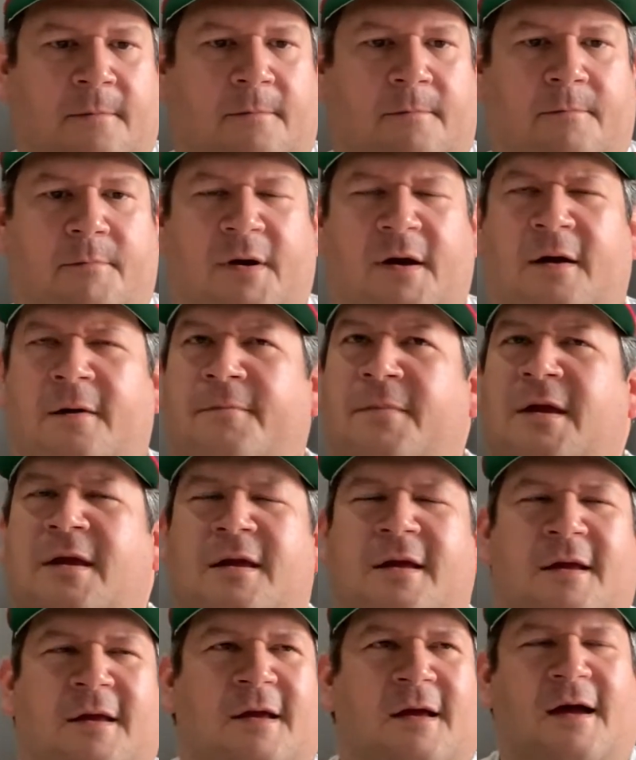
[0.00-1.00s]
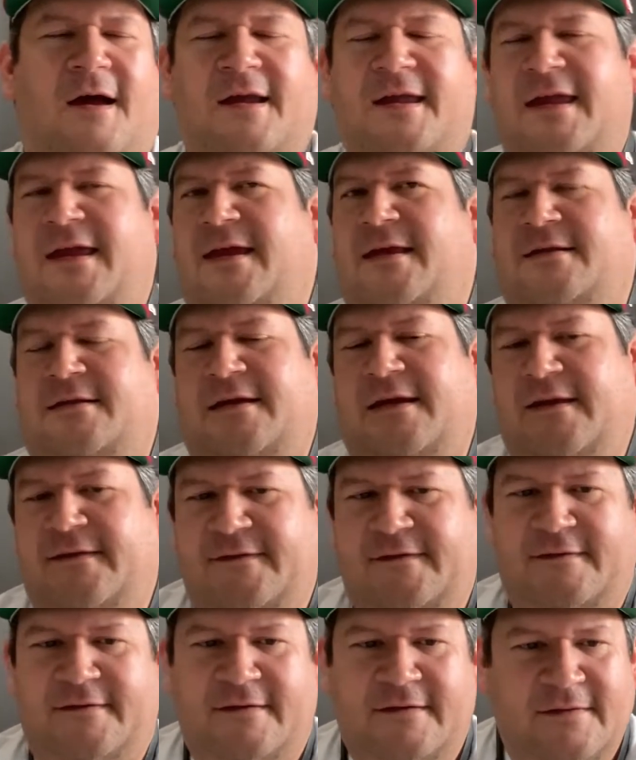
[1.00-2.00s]
bomb. Again,
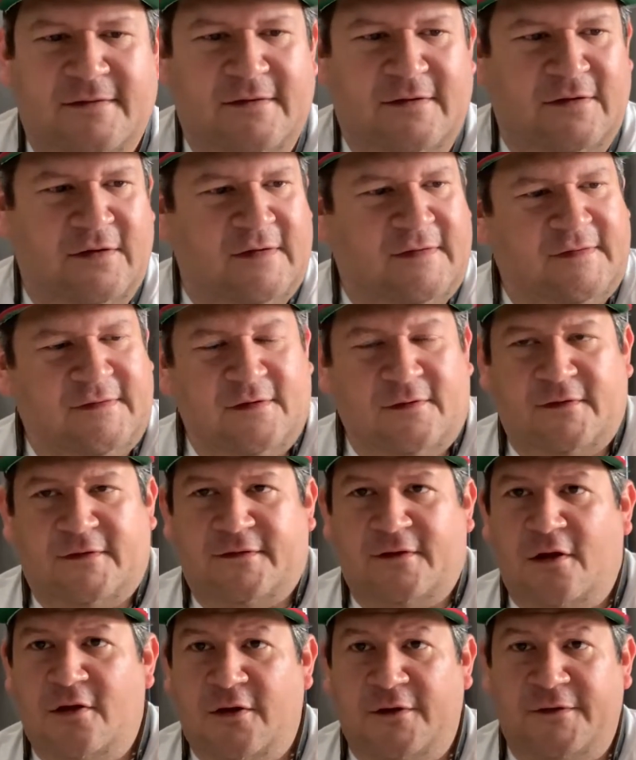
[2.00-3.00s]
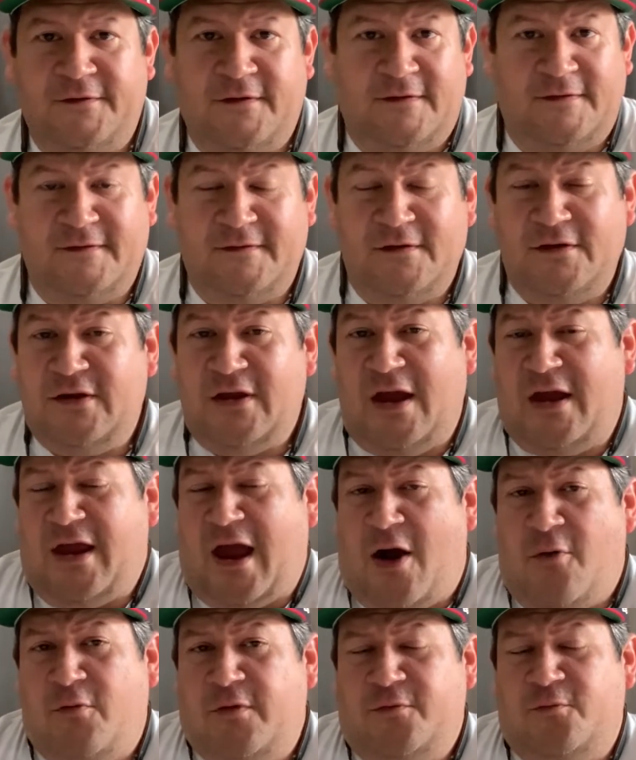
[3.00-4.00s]
it's still solo, so I
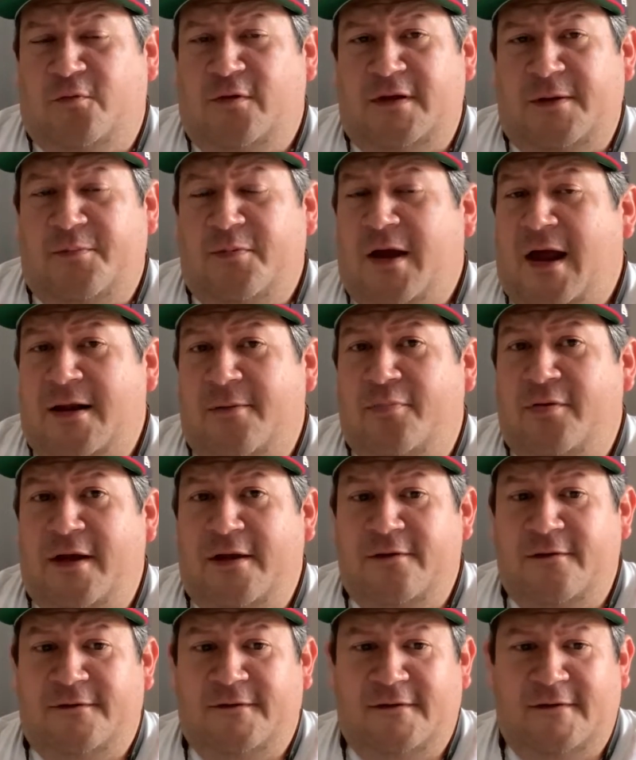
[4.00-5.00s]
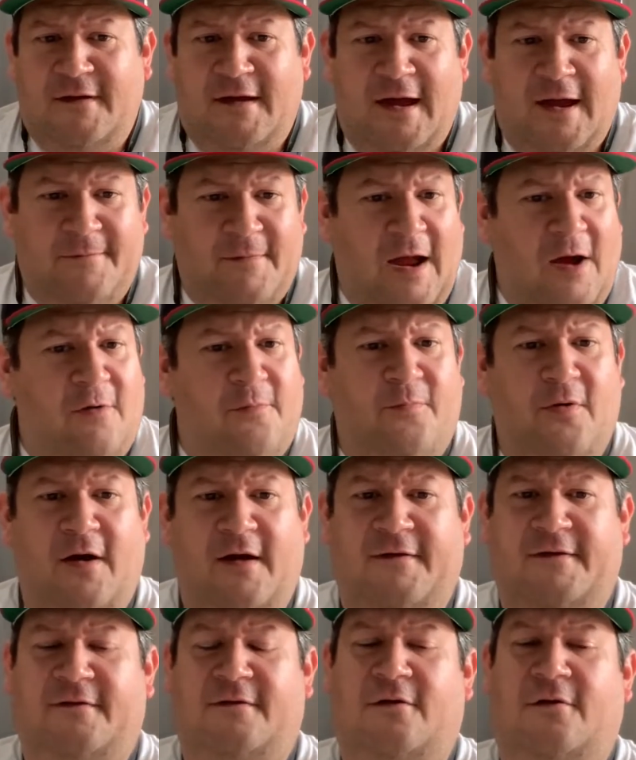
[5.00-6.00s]
wouldn't really kind of play those in time. I would probably
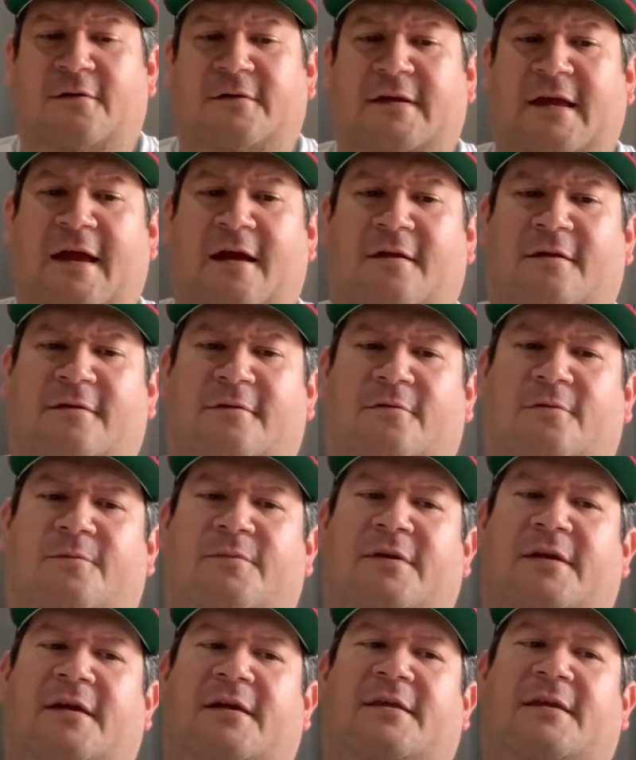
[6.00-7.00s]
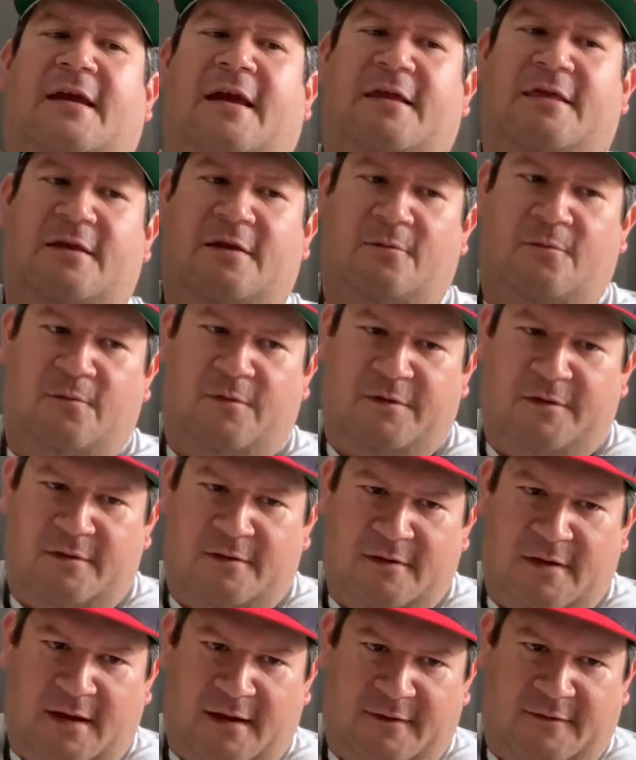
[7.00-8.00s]
slow it down a little bit, and then with a
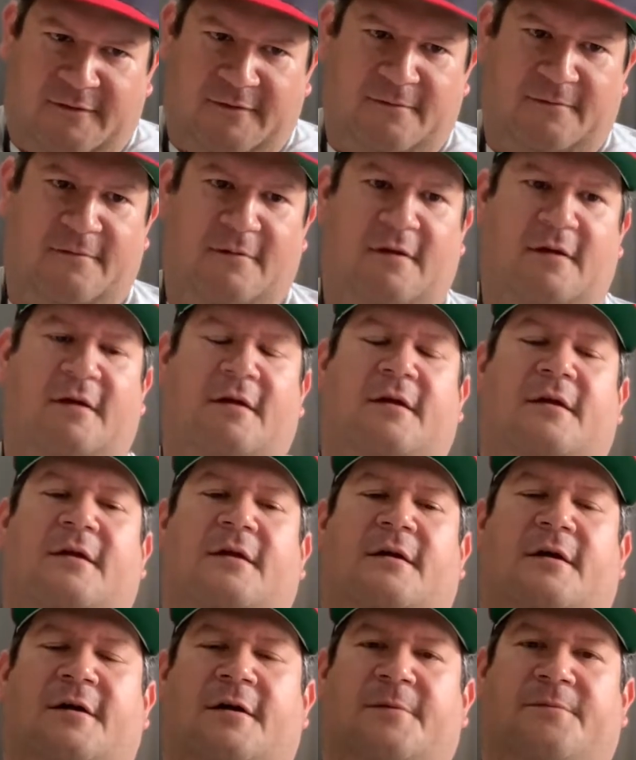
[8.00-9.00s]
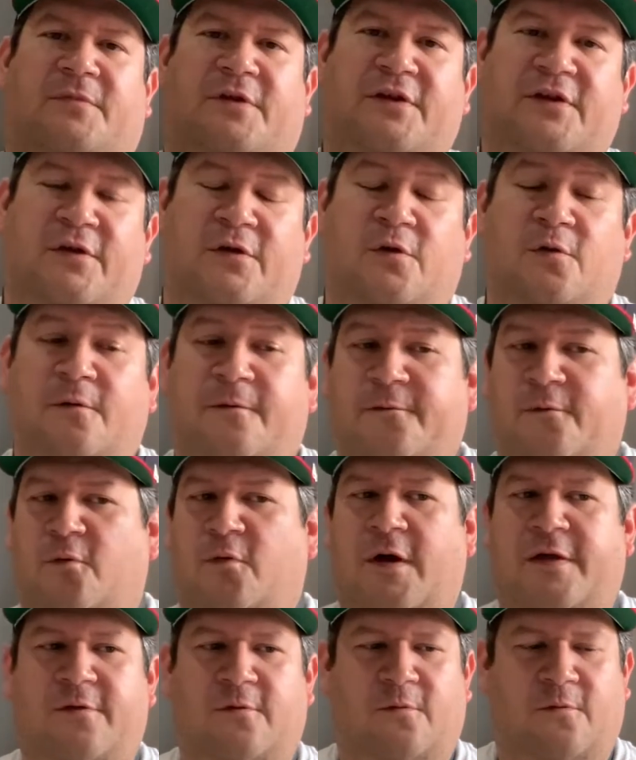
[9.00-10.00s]
nice cue for
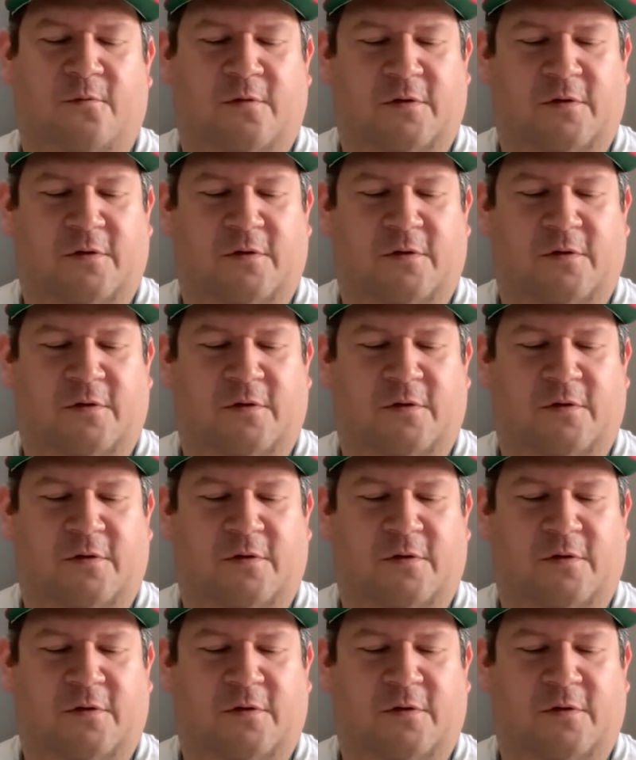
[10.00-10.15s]
whether